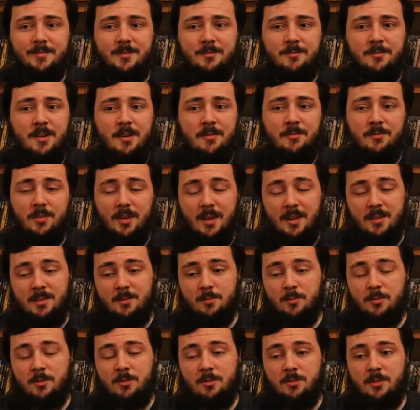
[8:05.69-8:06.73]
Very
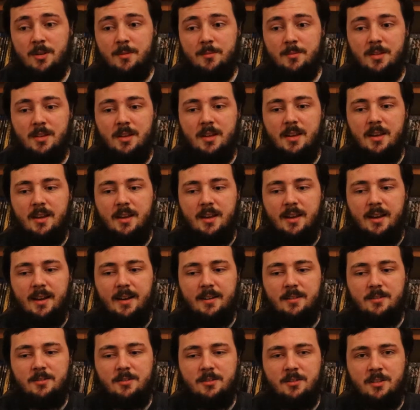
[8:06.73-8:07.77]
forgettable script.
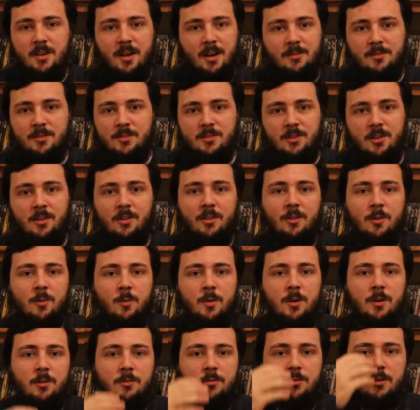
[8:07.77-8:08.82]
And just characters that are not
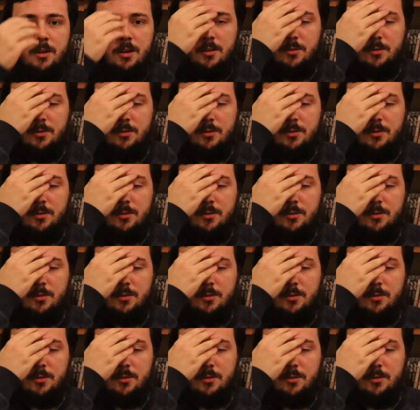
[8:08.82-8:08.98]
well